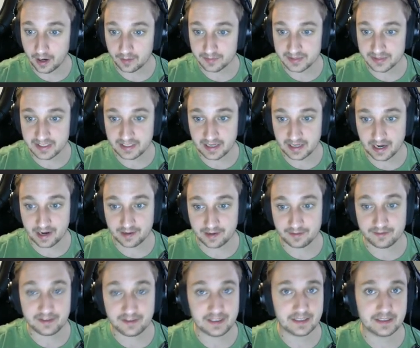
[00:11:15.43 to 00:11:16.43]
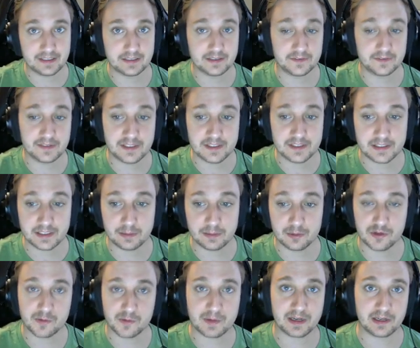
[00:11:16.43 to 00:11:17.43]
Div,
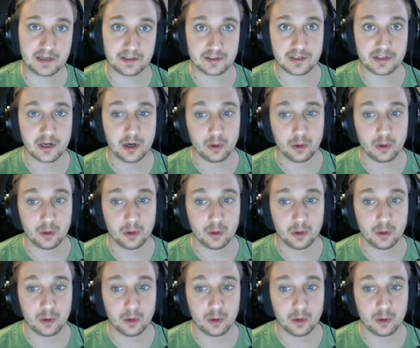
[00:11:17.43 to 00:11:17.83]
which means